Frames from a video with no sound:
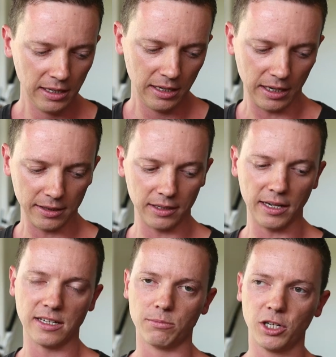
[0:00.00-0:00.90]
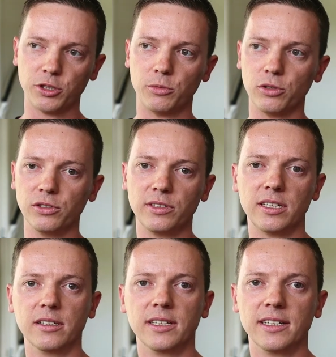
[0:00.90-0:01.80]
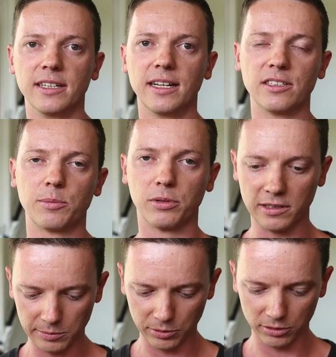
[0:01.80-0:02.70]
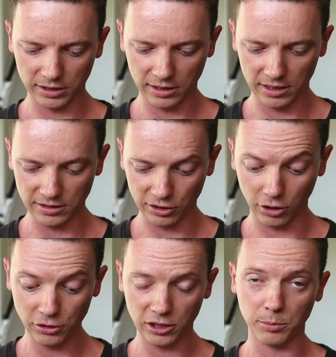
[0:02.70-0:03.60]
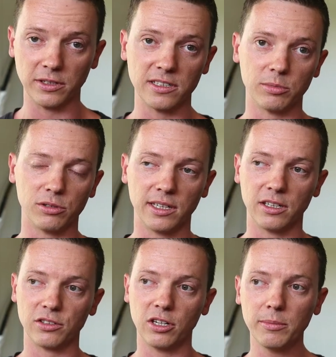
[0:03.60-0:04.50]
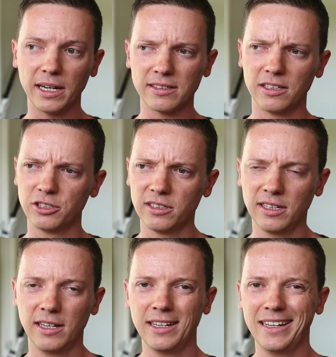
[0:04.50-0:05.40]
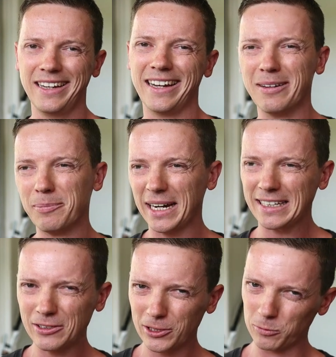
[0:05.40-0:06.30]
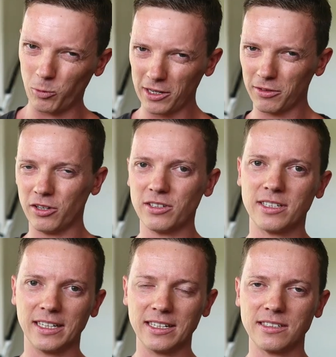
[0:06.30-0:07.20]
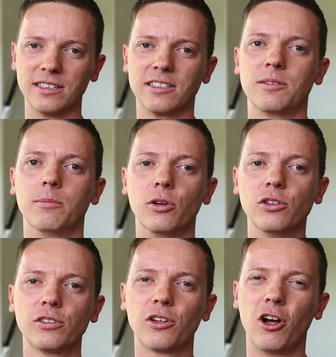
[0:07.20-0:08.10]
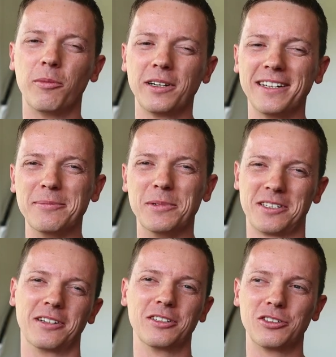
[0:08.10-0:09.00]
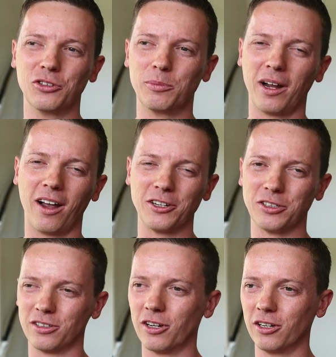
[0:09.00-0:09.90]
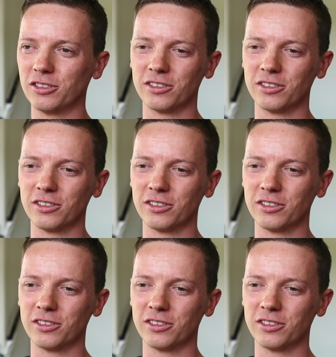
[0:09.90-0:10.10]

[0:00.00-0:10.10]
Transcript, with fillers: I think it has much more utility as a principle and as a coaching principle than the term back tension. And back tension is one of those things that's most commonly misunderstood by archers and coaches.